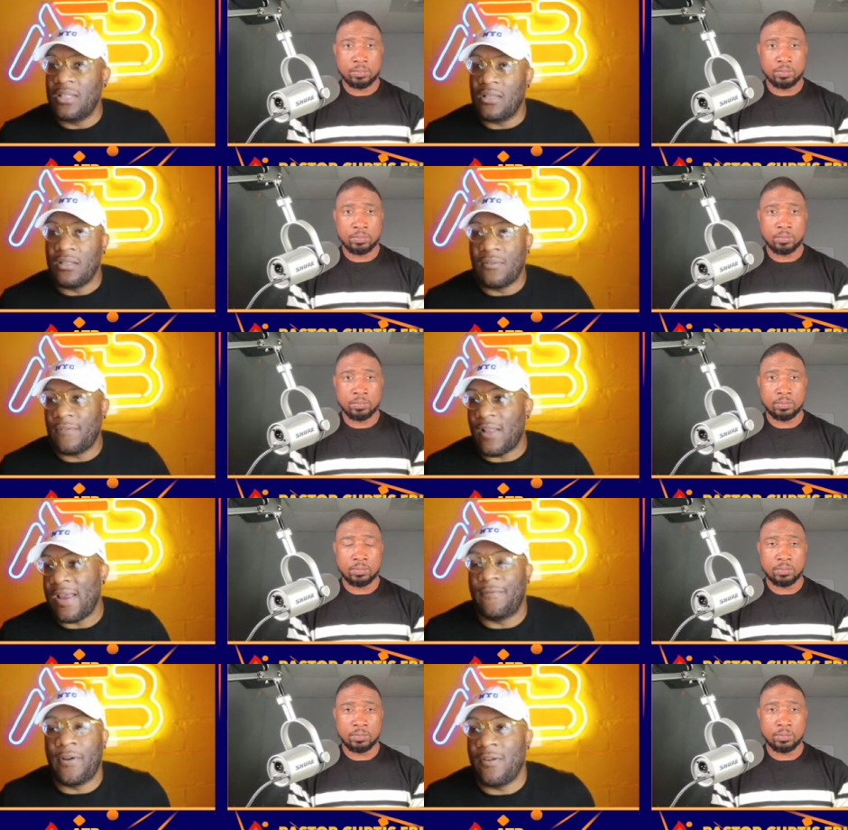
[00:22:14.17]
Speaker 1: look for like for
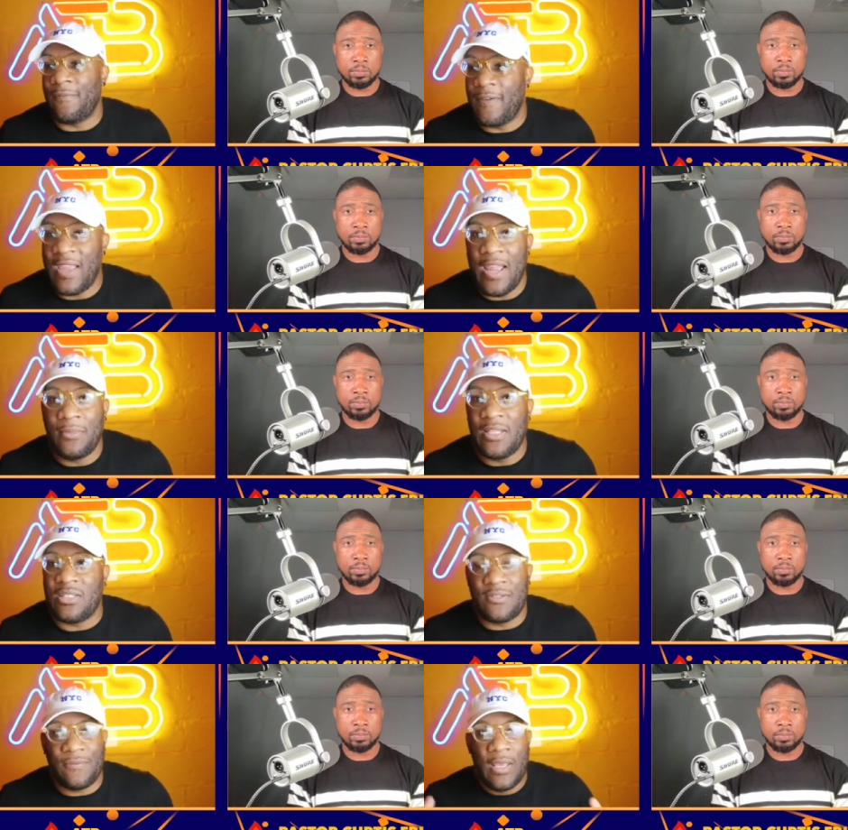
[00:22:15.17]
your family? Just
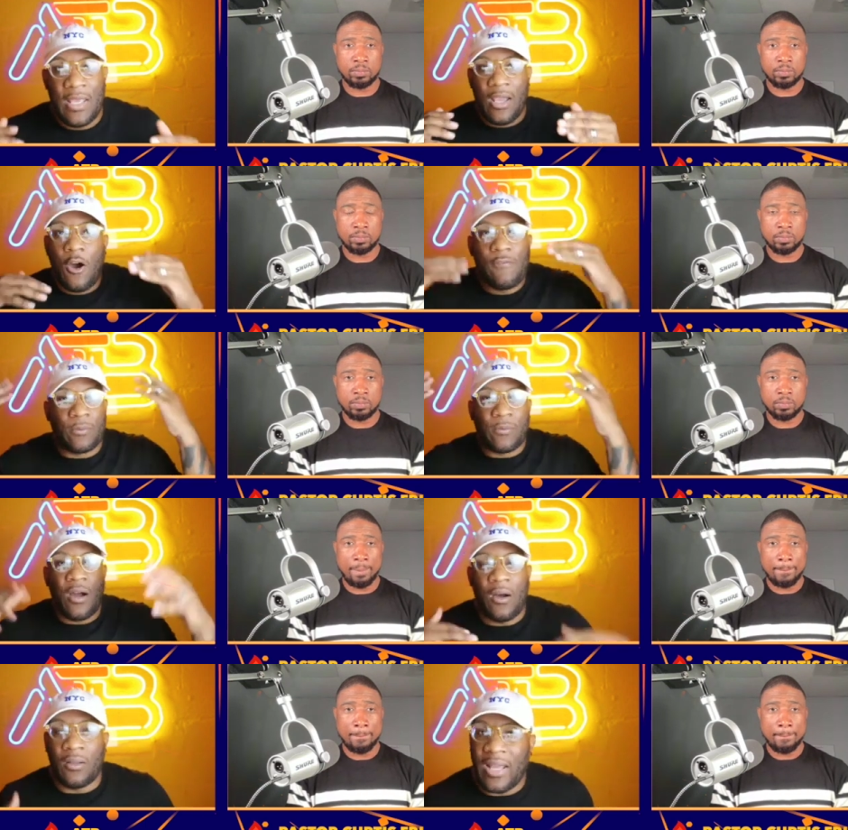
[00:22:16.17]
overall,
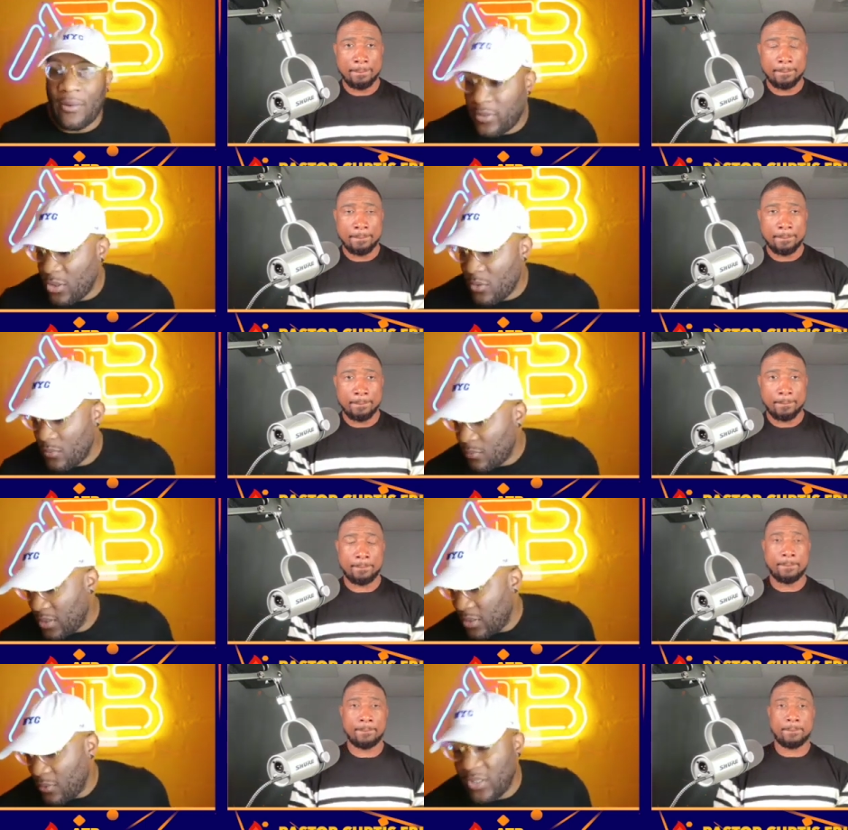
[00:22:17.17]
like, what do you what
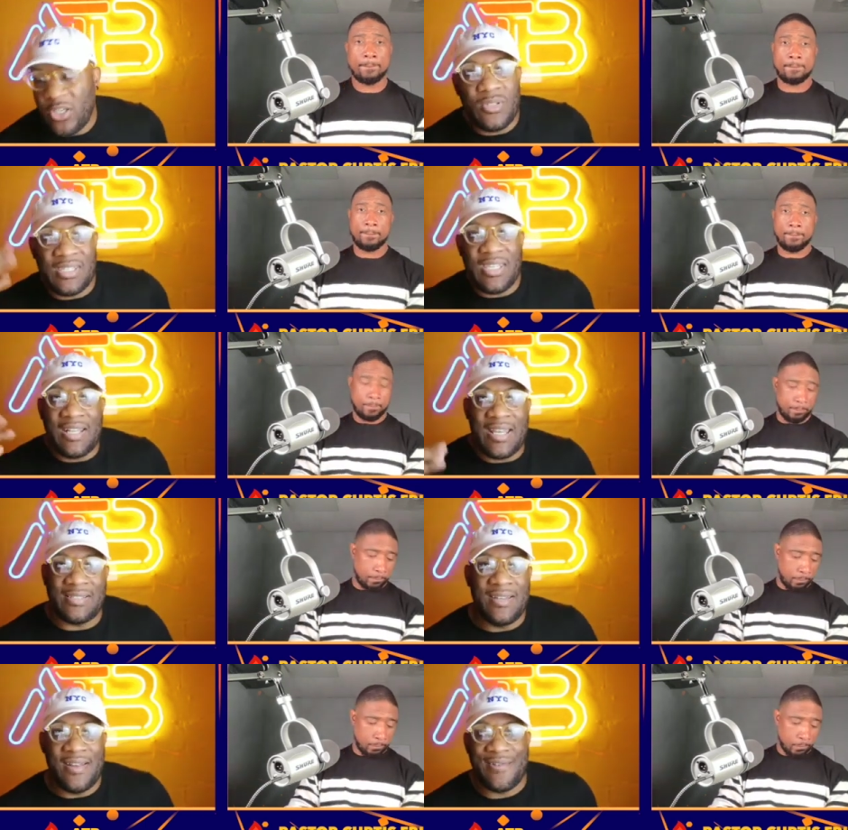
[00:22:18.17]
what do you see it as
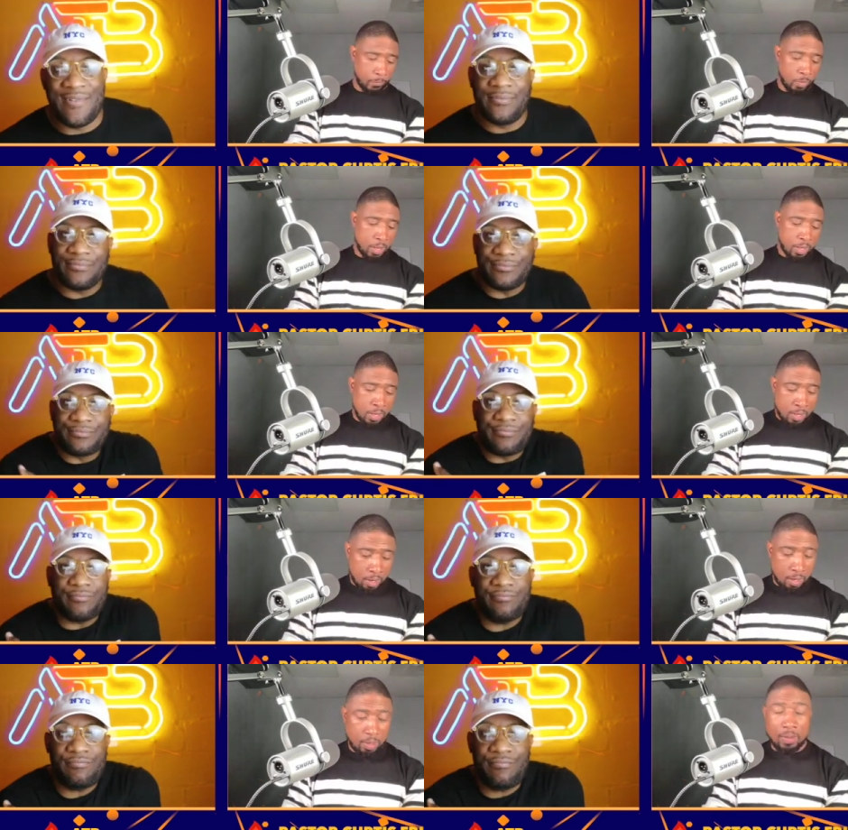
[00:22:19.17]
now?
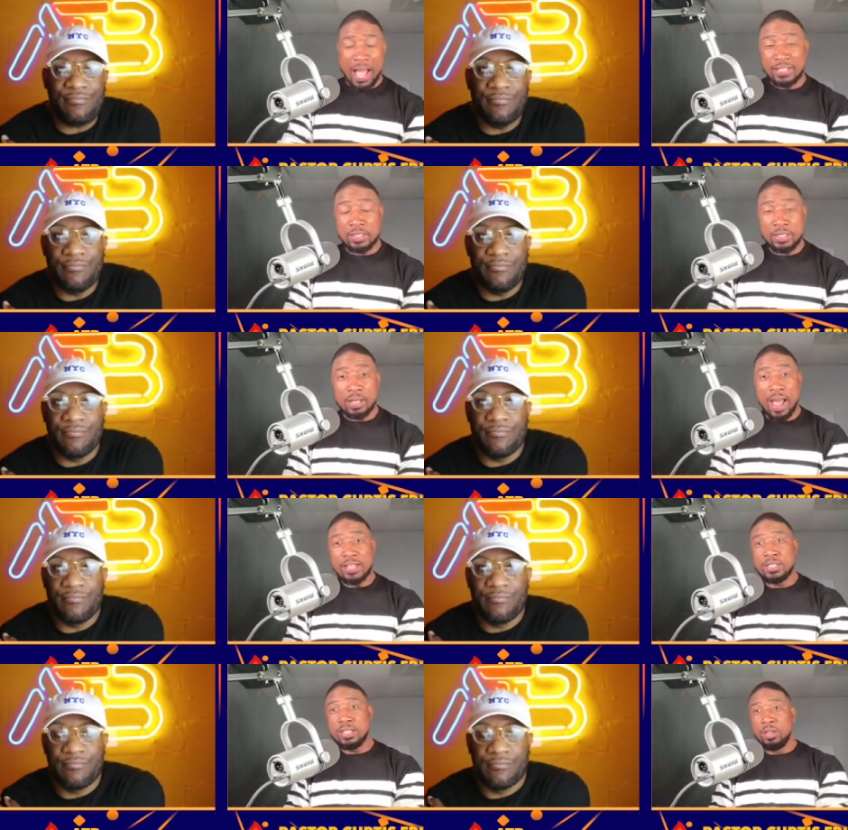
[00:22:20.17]
Speaker 2: Uh, I see I
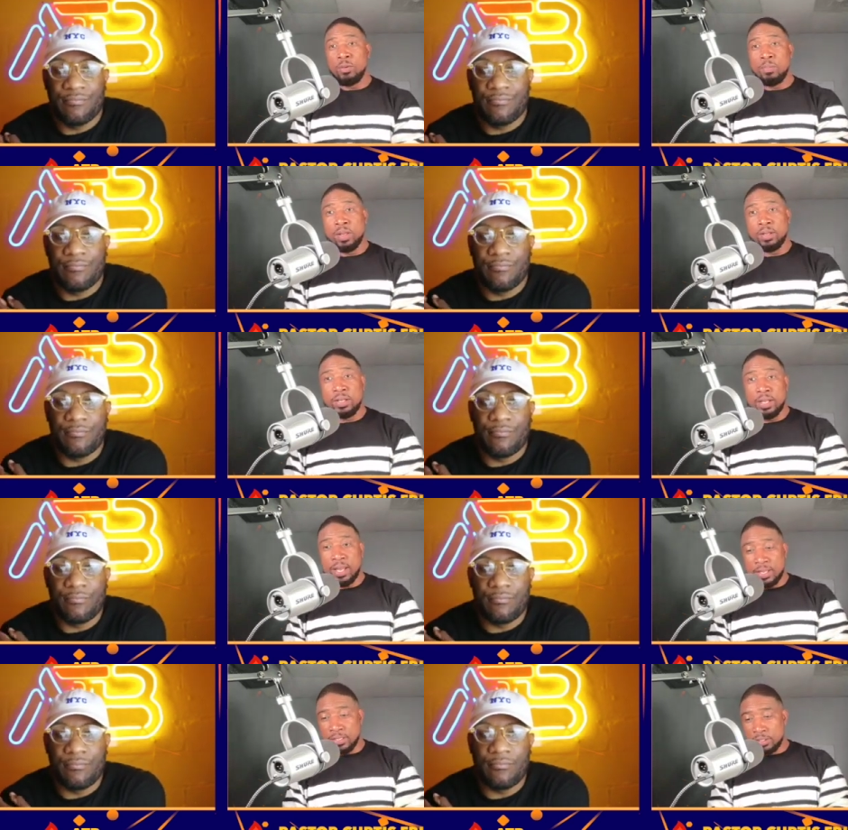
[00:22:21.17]
see humility
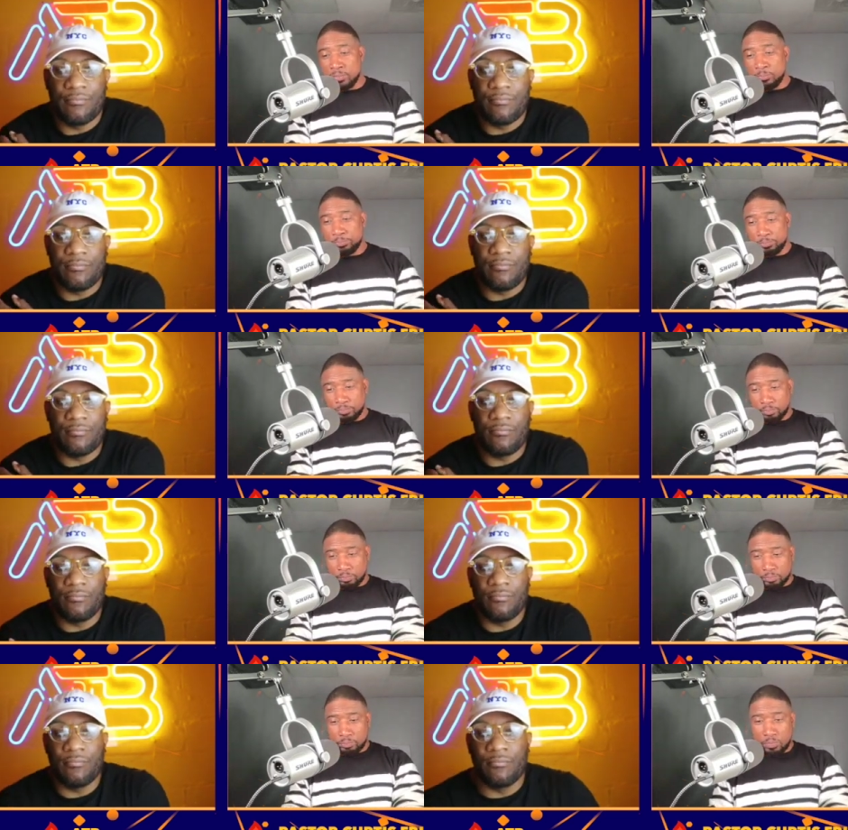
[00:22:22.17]
as
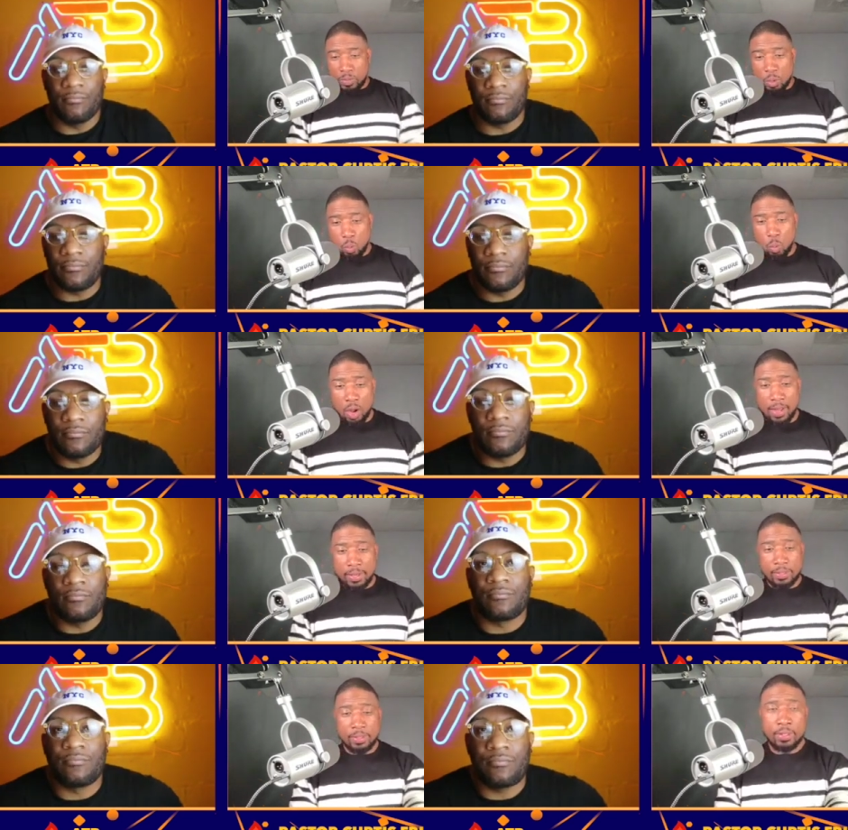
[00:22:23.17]

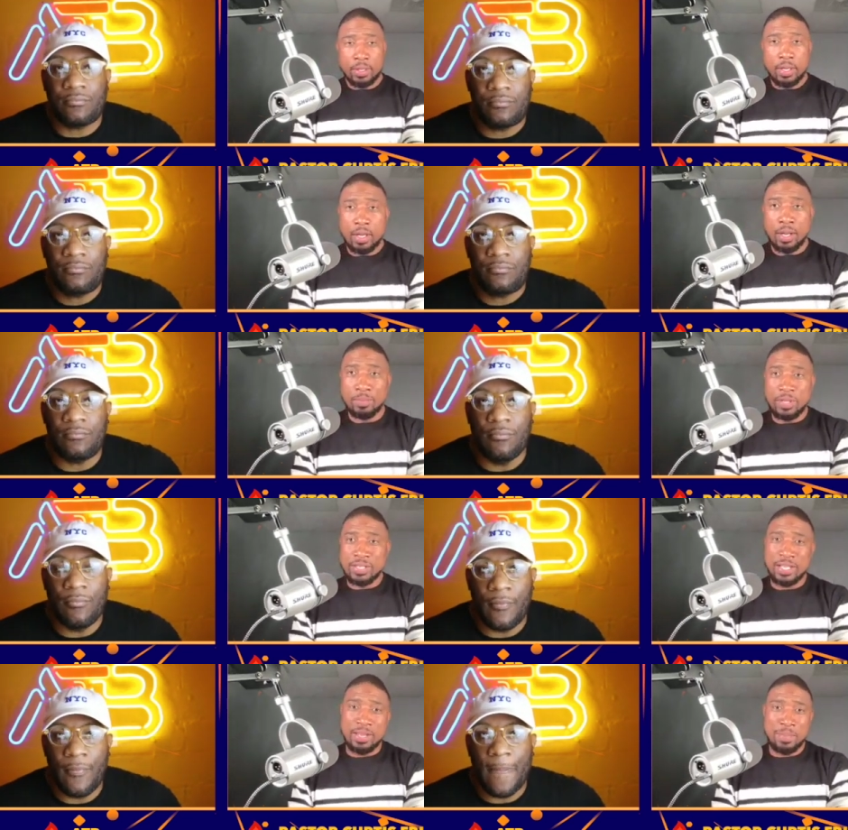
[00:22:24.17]
one because um,
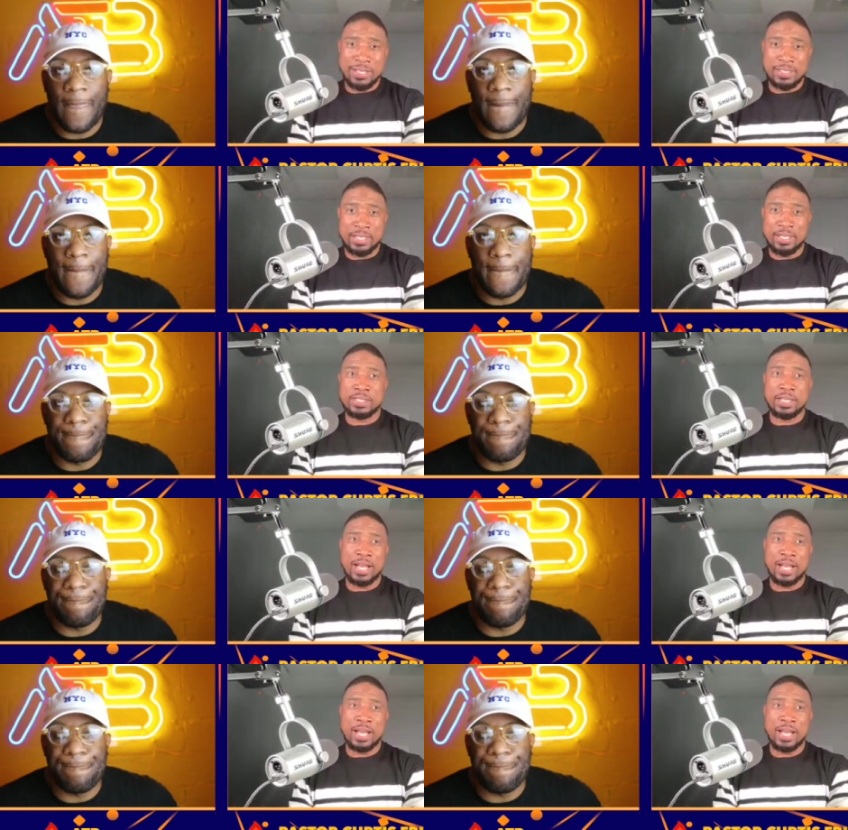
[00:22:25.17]
in my season